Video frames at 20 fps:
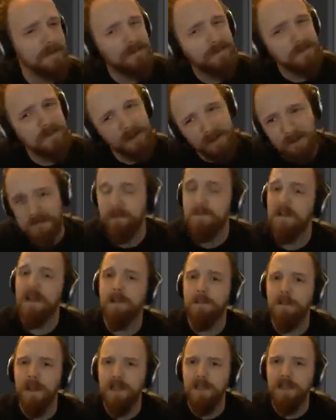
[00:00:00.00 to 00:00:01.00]
wouldn't
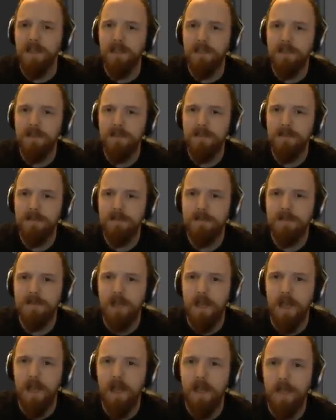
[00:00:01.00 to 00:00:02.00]
recommend it,
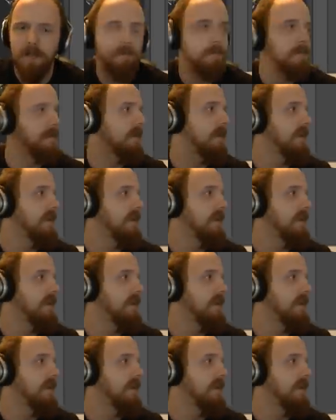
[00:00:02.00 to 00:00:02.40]
um,